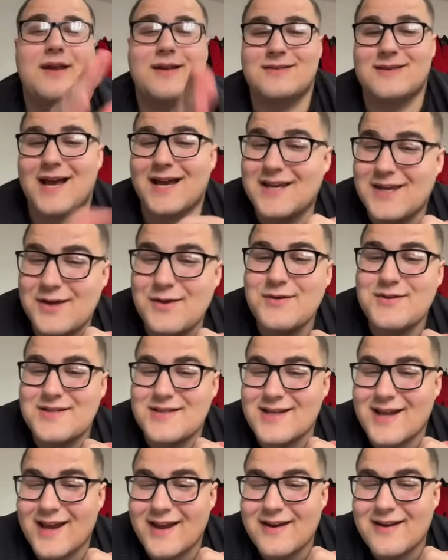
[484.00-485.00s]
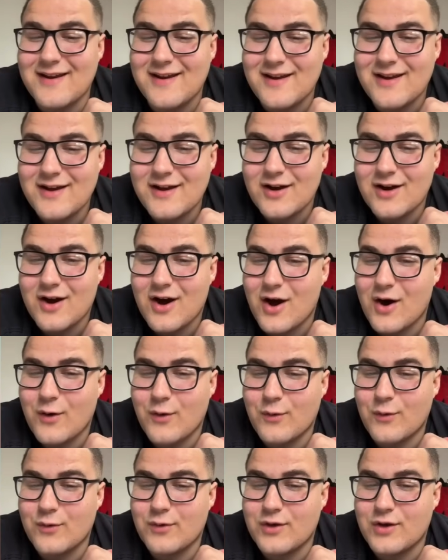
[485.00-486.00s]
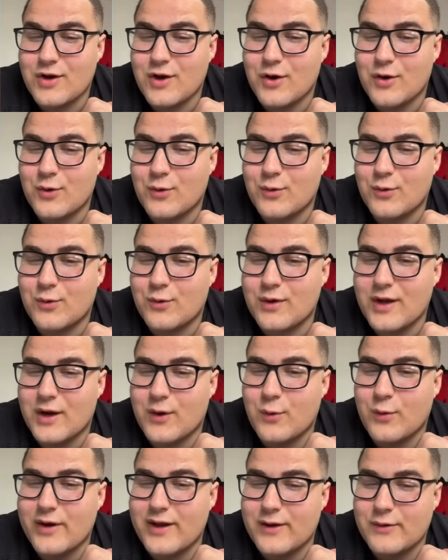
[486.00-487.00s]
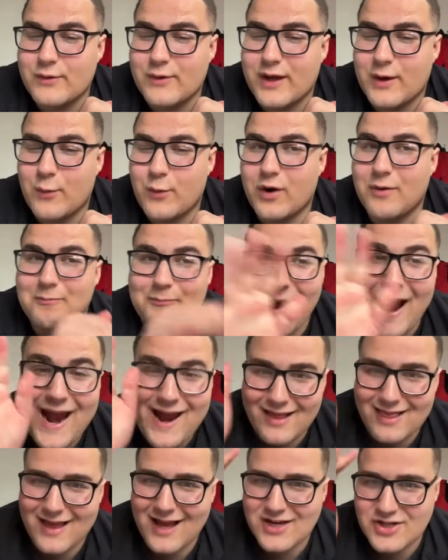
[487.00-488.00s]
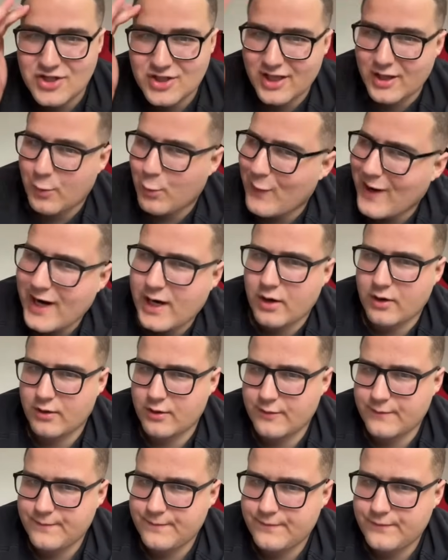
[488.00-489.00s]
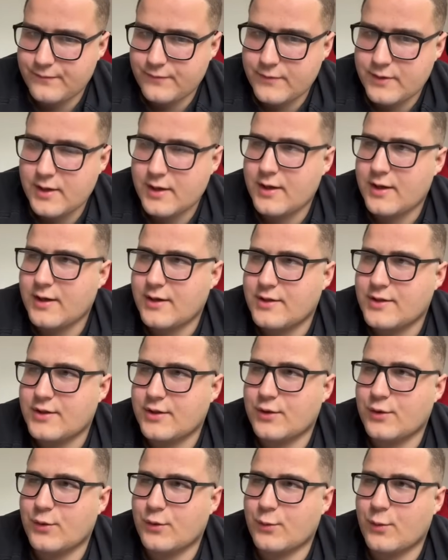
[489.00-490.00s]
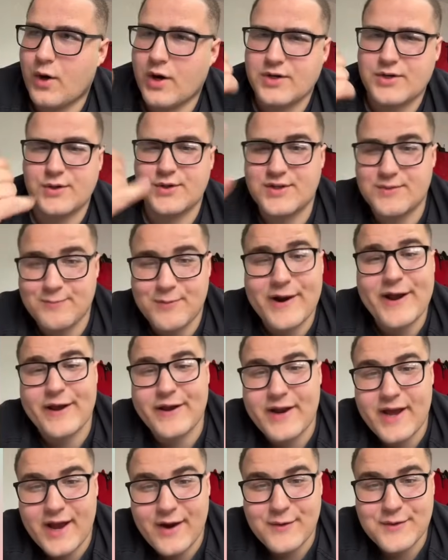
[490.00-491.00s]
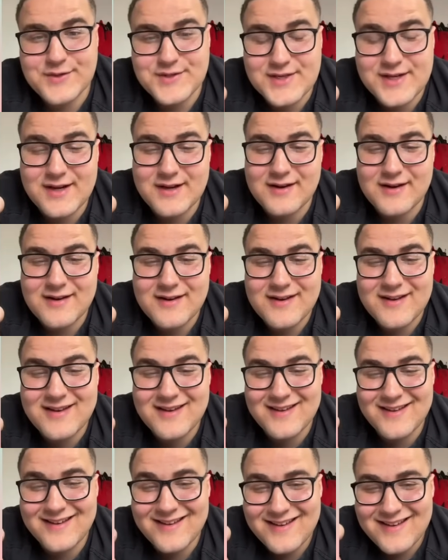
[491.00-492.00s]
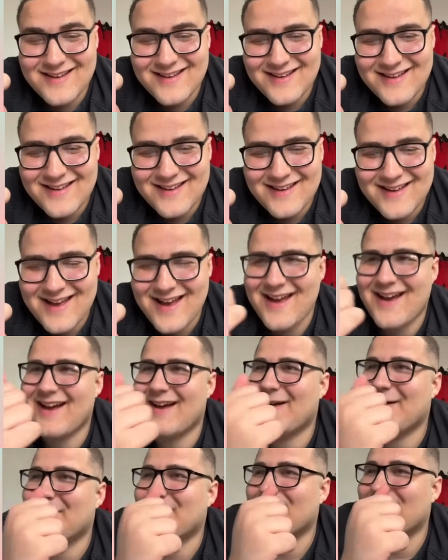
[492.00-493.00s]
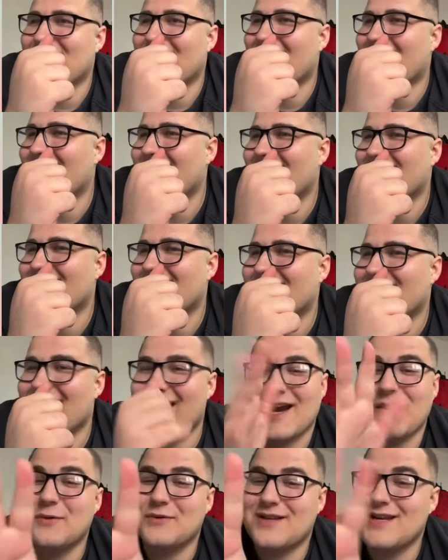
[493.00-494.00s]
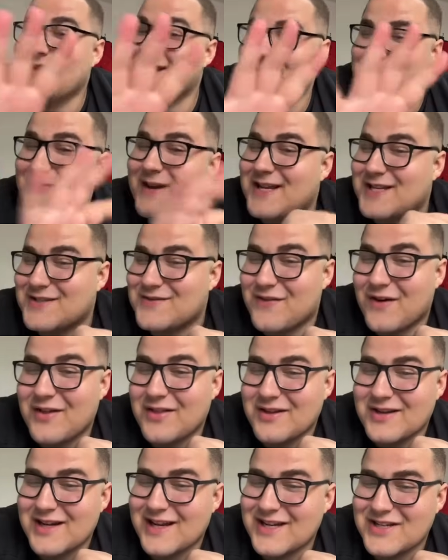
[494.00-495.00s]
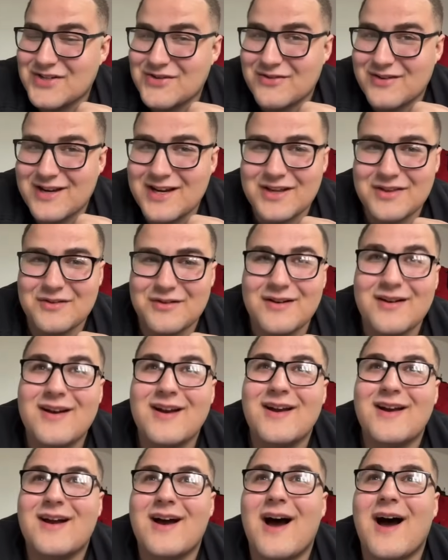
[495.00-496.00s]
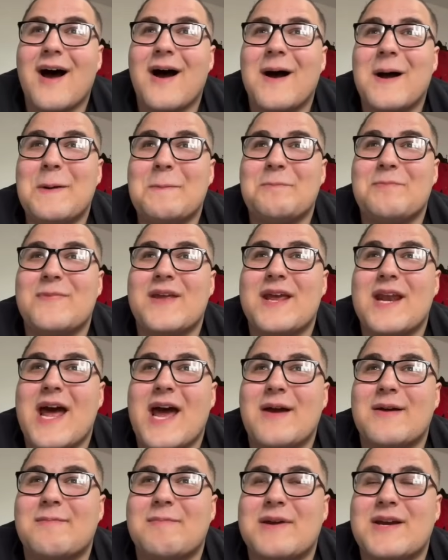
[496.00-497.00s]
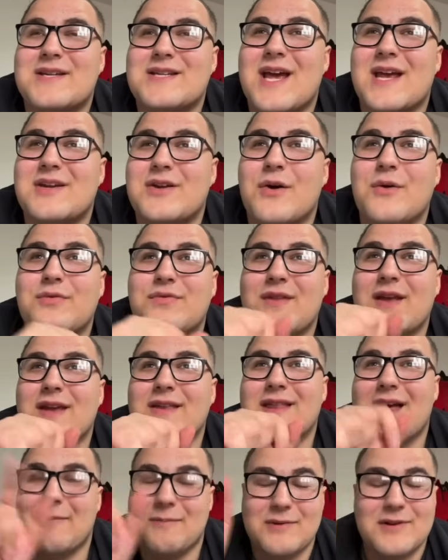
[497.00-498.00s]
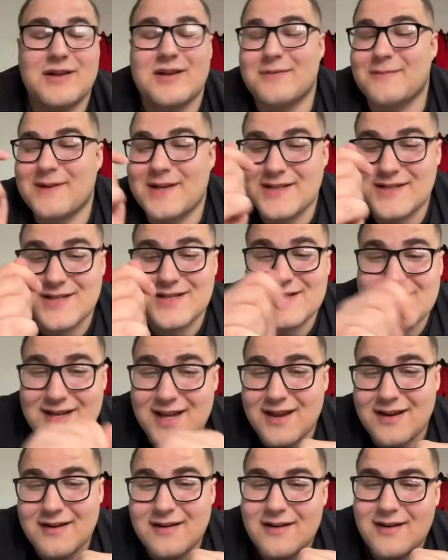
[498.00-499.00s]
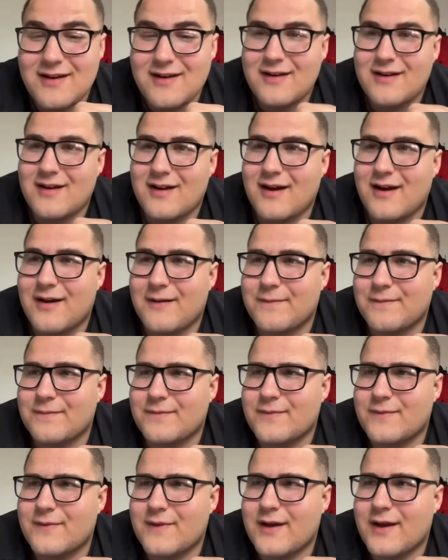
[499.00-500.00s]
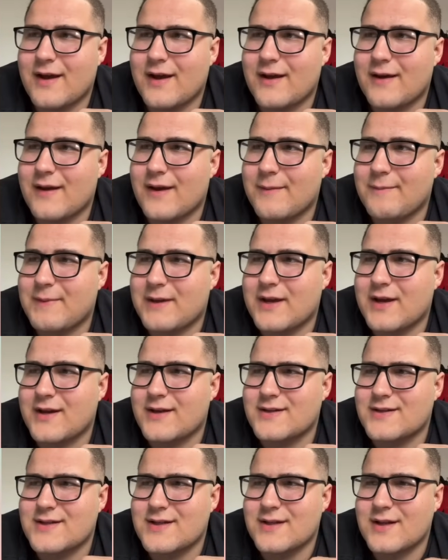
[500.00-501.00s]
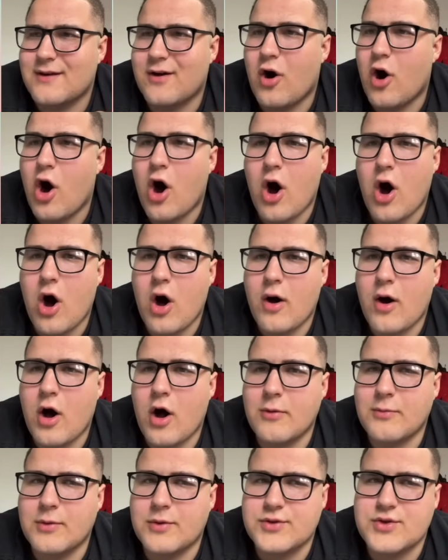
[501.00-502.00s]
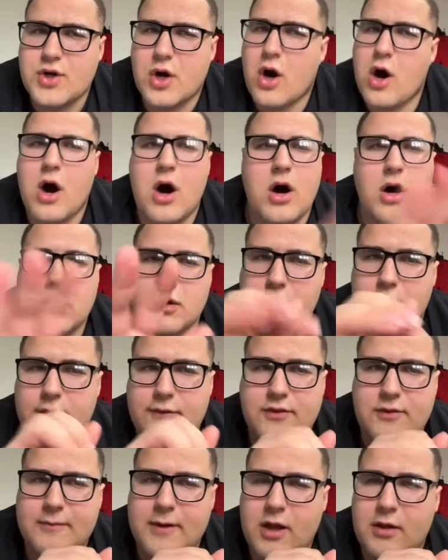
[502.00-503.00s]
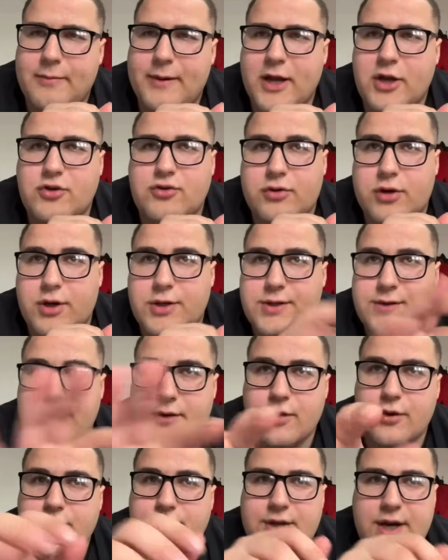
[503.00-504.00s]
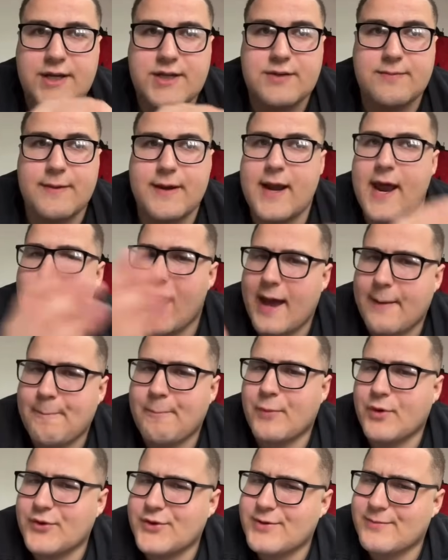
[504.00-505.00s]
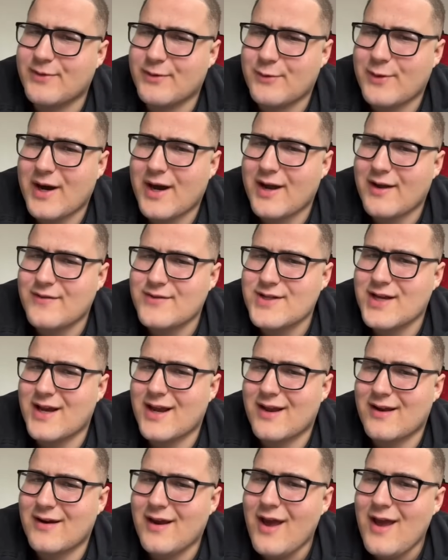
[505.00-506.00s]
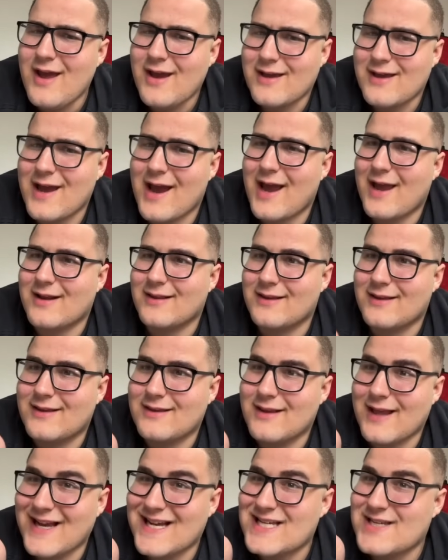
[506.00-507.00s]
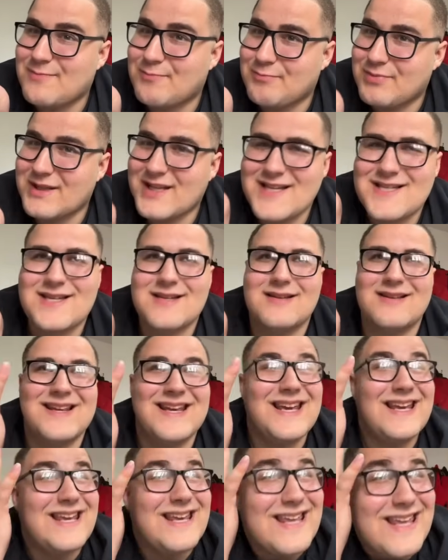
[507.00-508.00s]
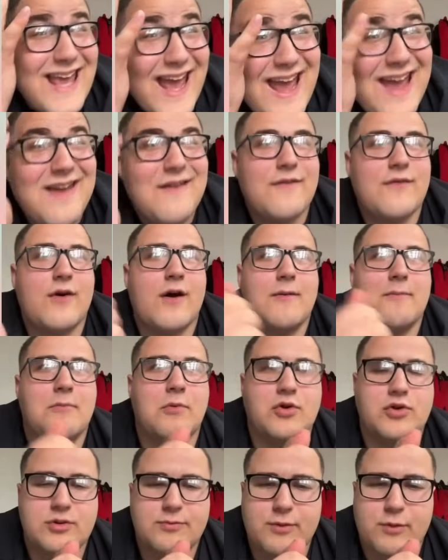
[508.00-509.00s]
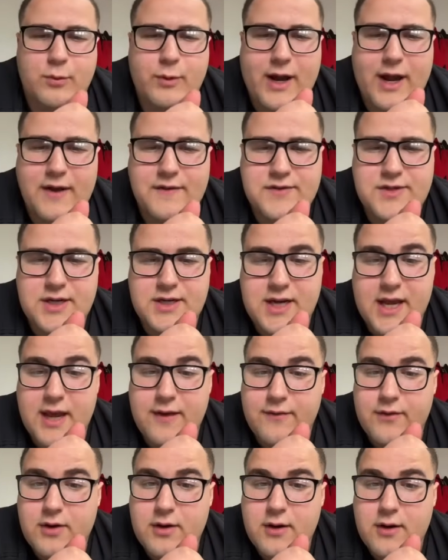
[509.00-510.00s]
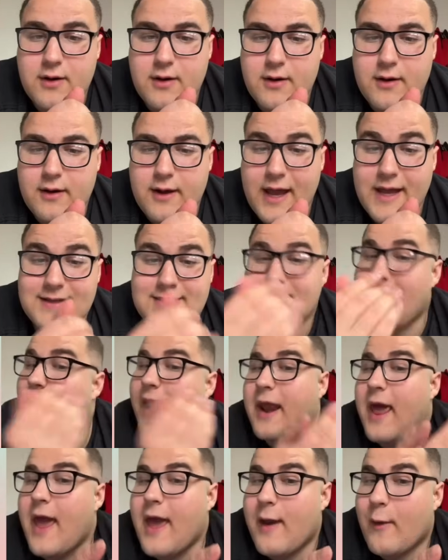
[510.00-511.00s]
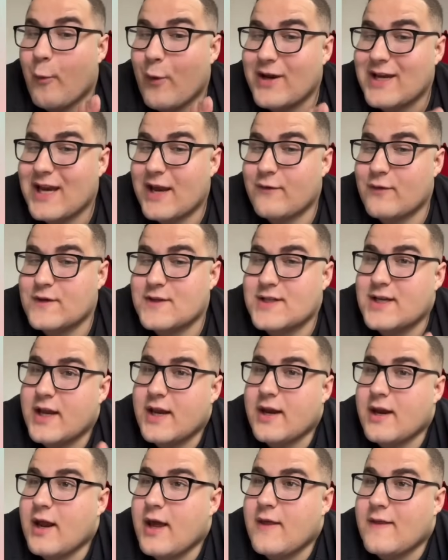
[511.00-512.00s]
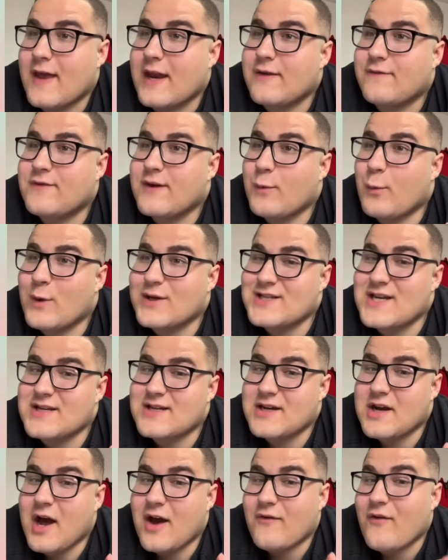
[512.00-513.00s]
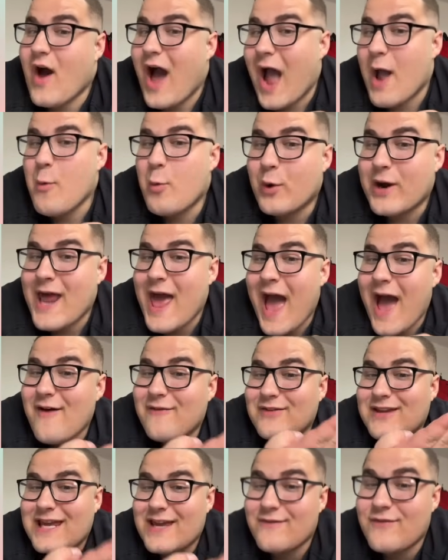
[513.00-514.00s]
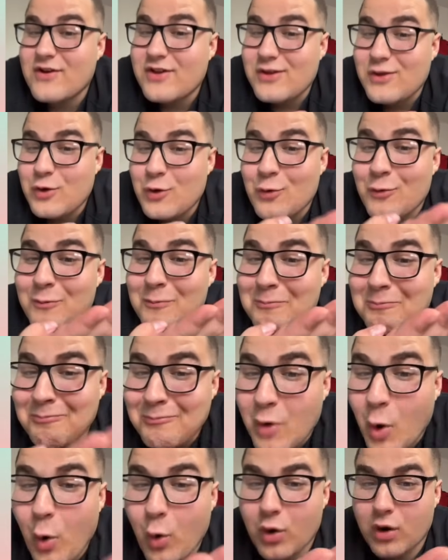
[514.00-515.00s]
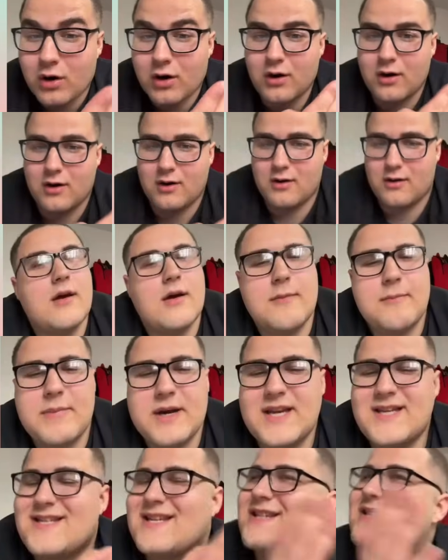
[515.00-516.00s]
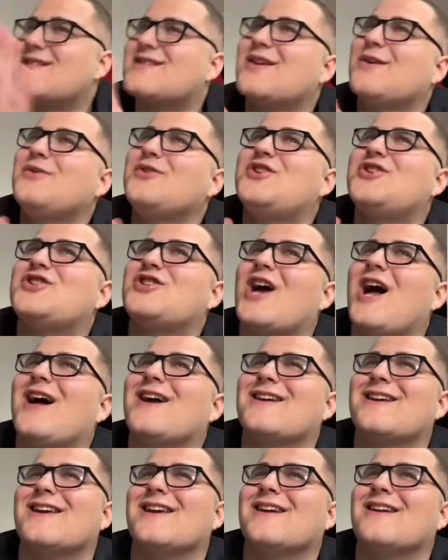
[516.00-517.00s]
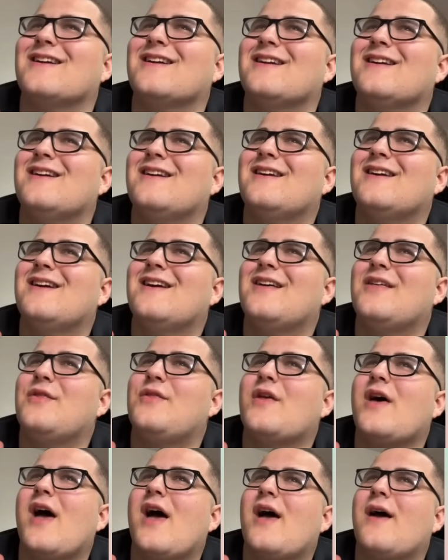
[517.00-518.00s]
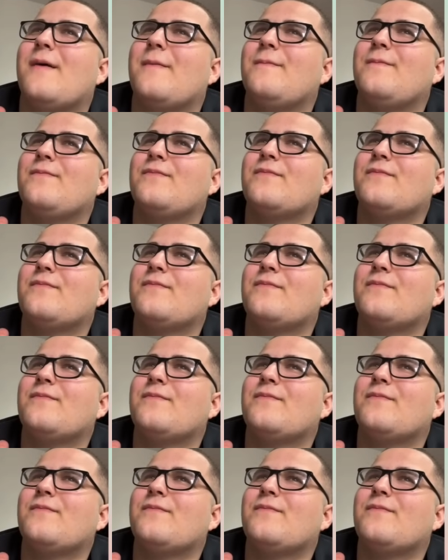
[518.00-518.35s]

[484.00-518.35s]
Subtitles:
like you said, you know, like we're biologically wired to want to spread our seed. and that, I don't think that's man's fallen nature either. Because I don't think that polygamy is a sin. Because almost all of the male patriarchs of the Old Testament had multiple wives, and God explicitly gave multiple wives to David and said, when David sinned, that if it wasn't enough, I would have given you more. But is it so shocking that,